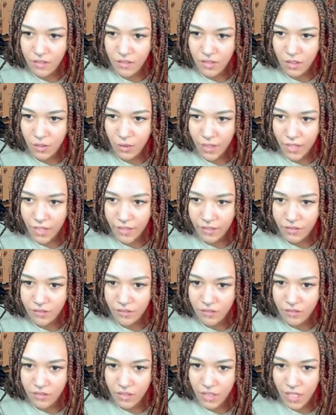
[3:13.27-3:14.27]
Okay.
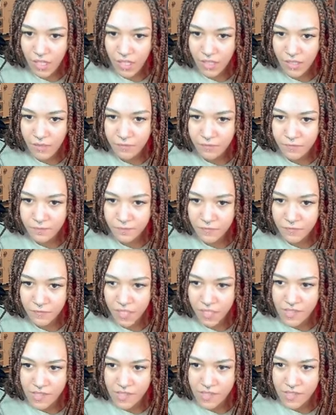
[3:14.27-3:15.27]

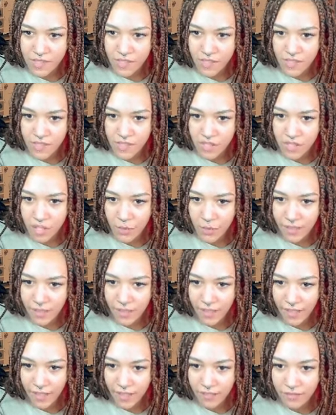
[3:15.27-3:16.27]
Let's go with
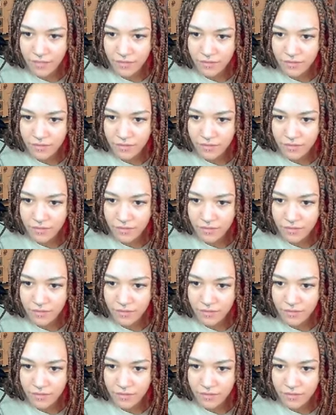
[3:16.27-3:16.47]
that.